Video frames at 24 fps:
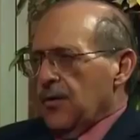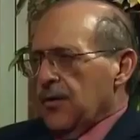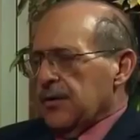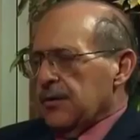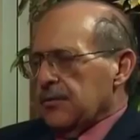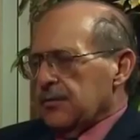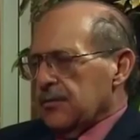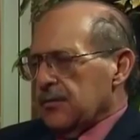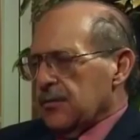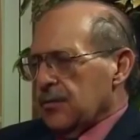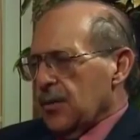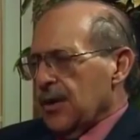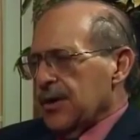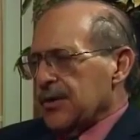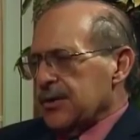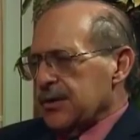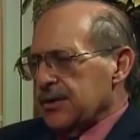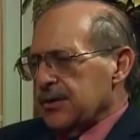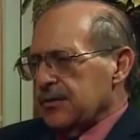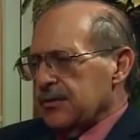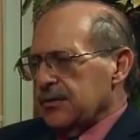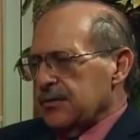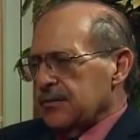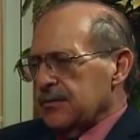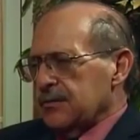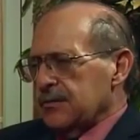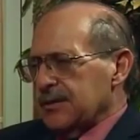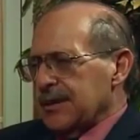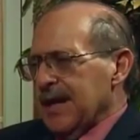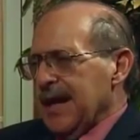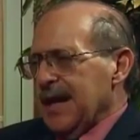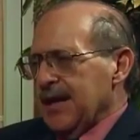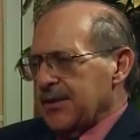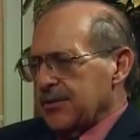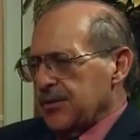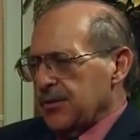Well, the
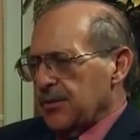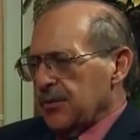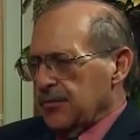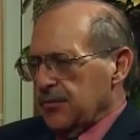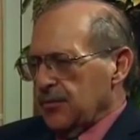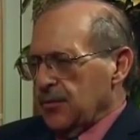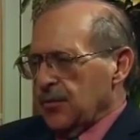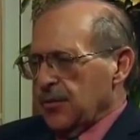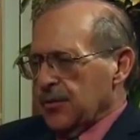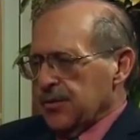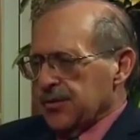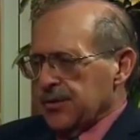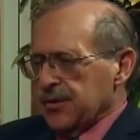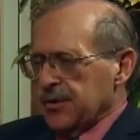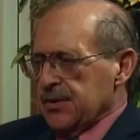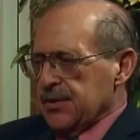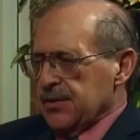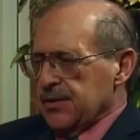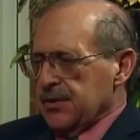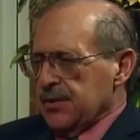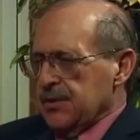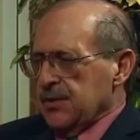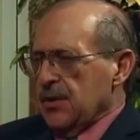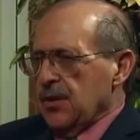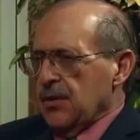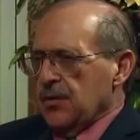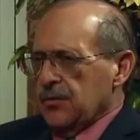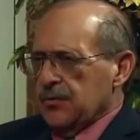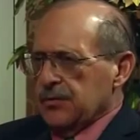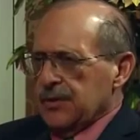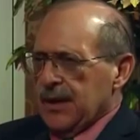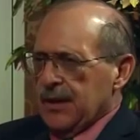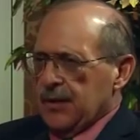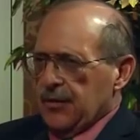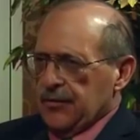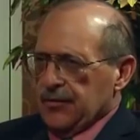question's answer, of course, is that
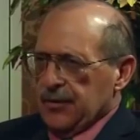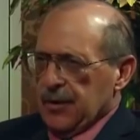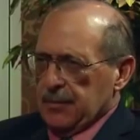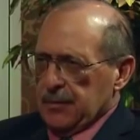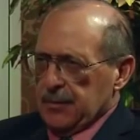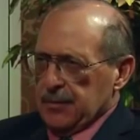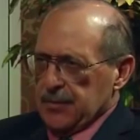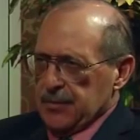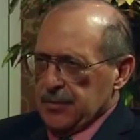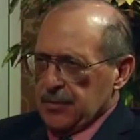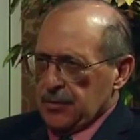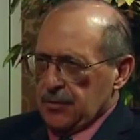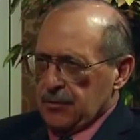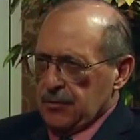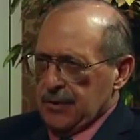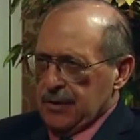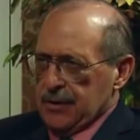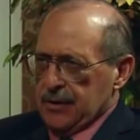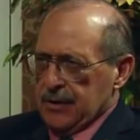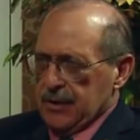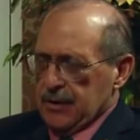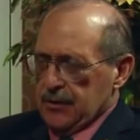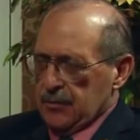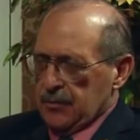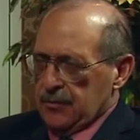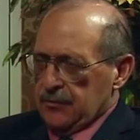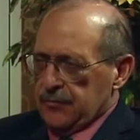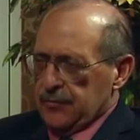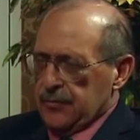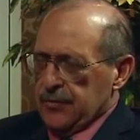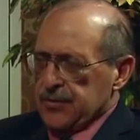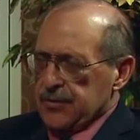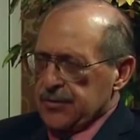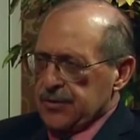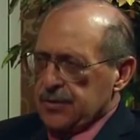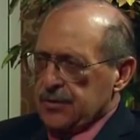no, not all supplements are created equal.
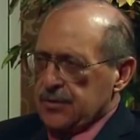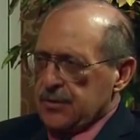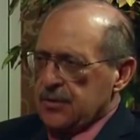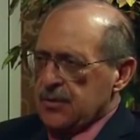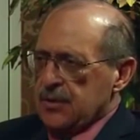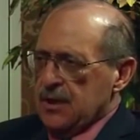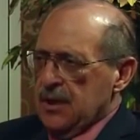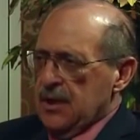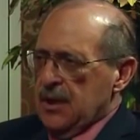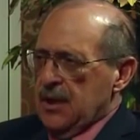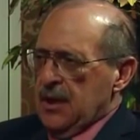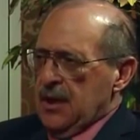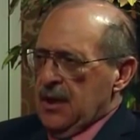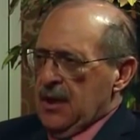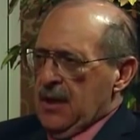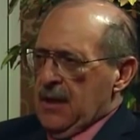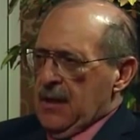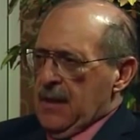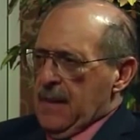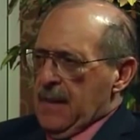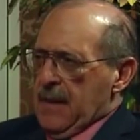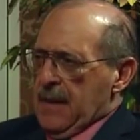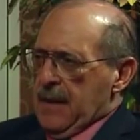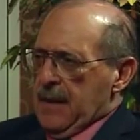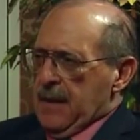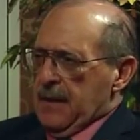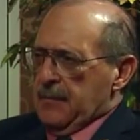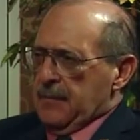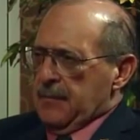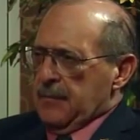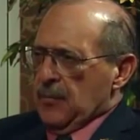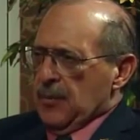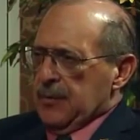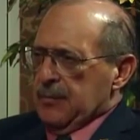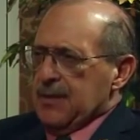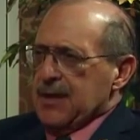For instance,
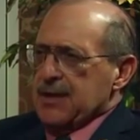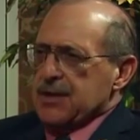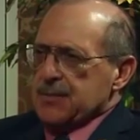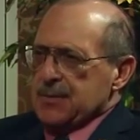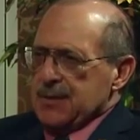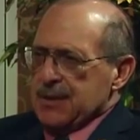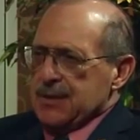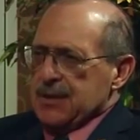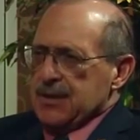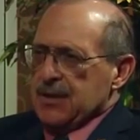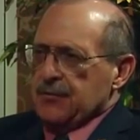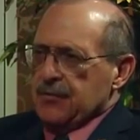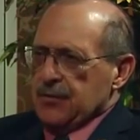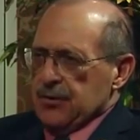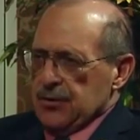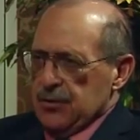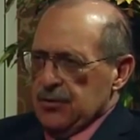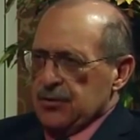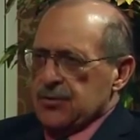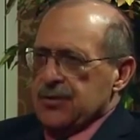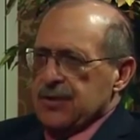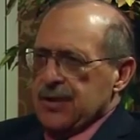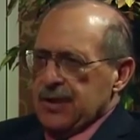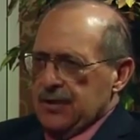what makes me different, you